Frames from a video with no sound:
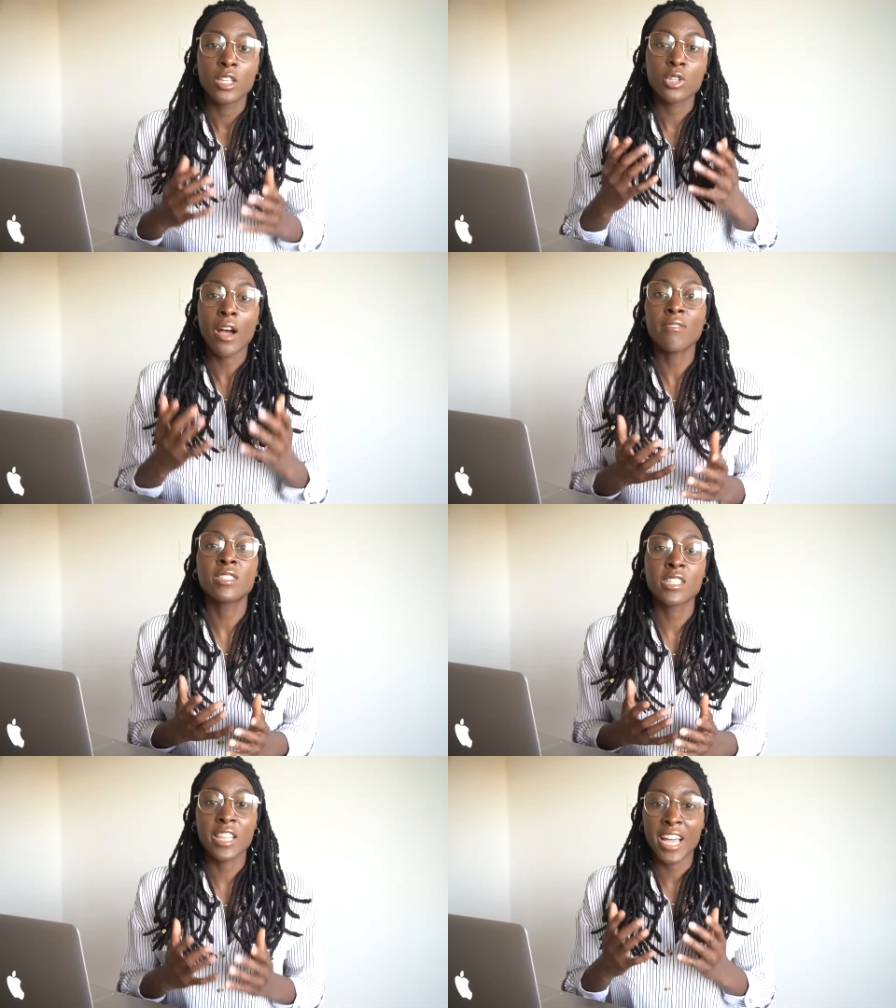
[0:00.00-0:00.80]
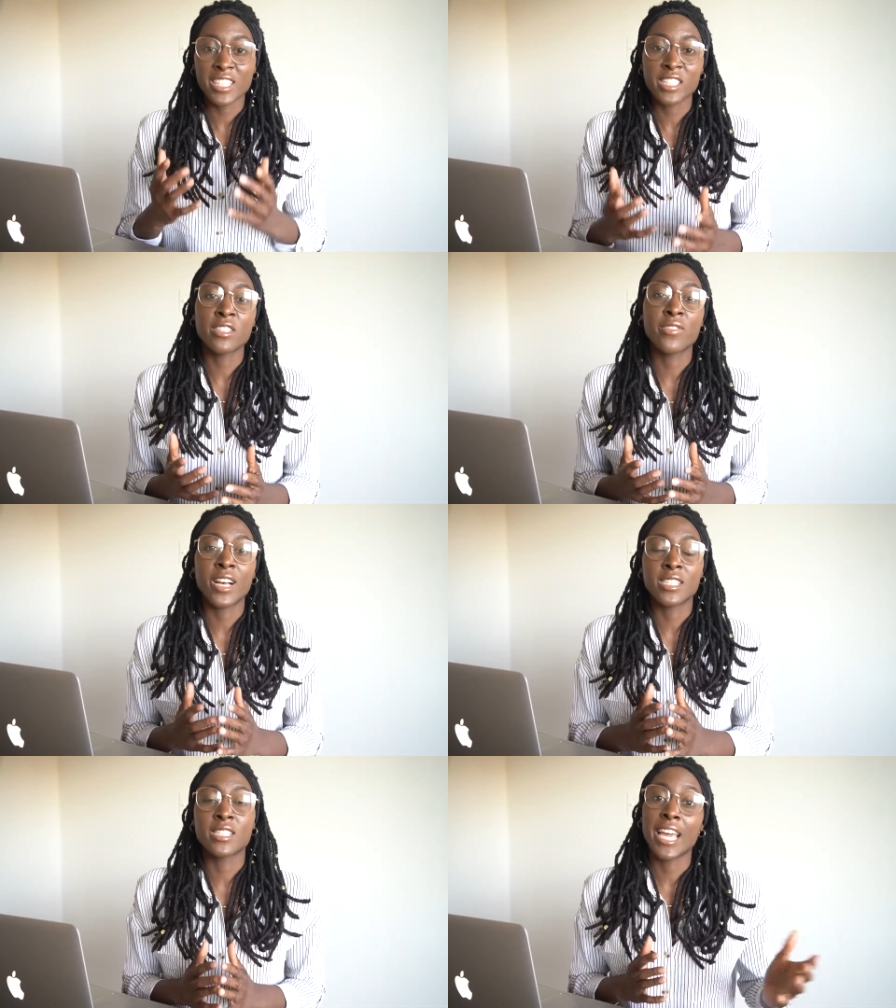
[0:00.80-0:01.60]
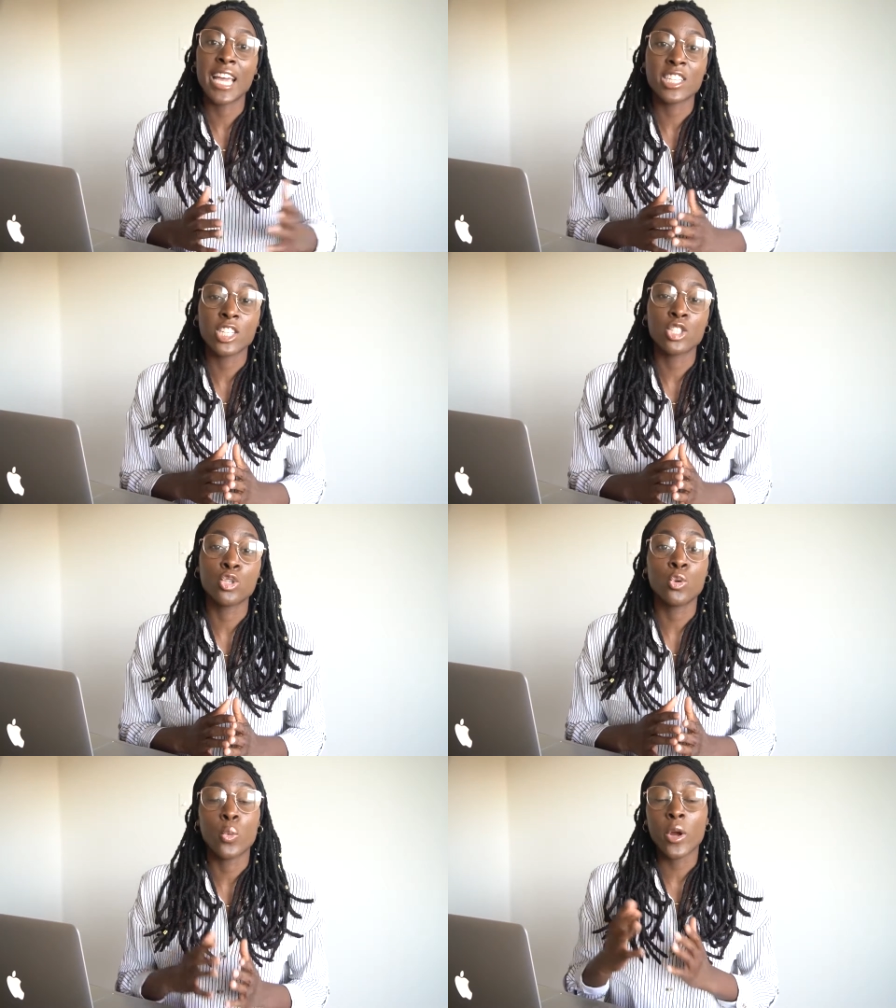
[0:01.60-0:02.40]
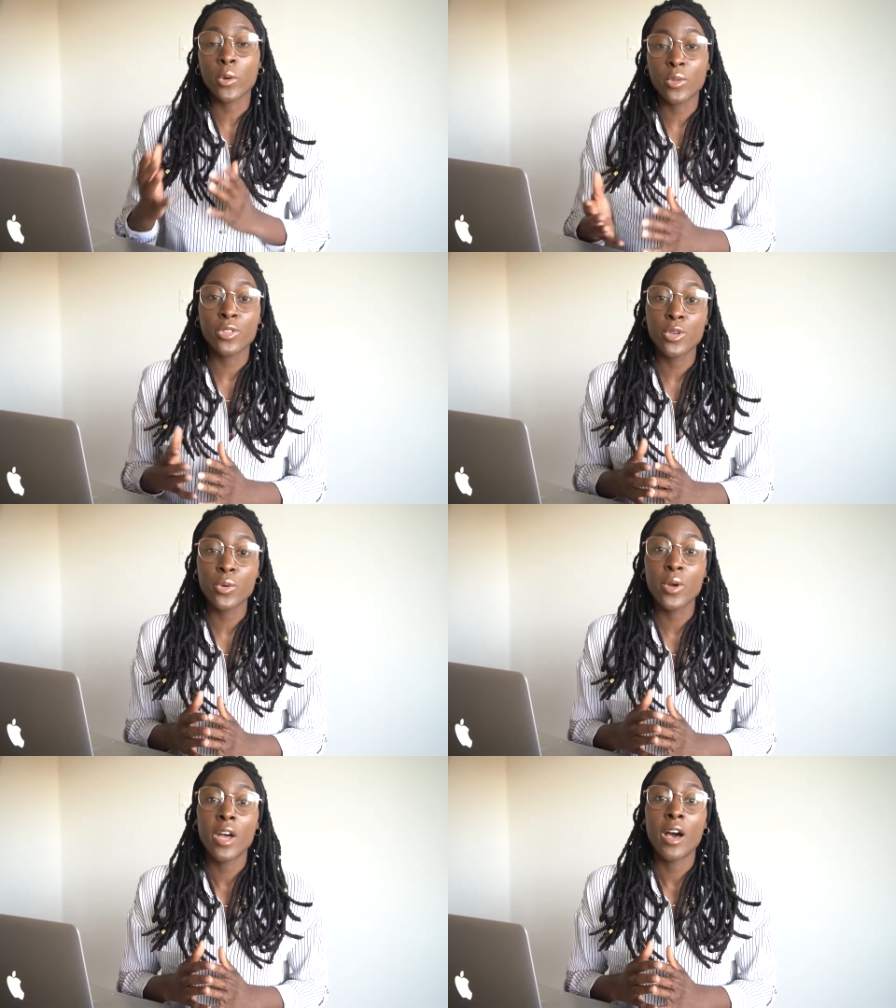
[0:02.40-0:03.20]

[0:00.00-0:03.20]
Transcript: So obviously that incentivizes the agent to work with you,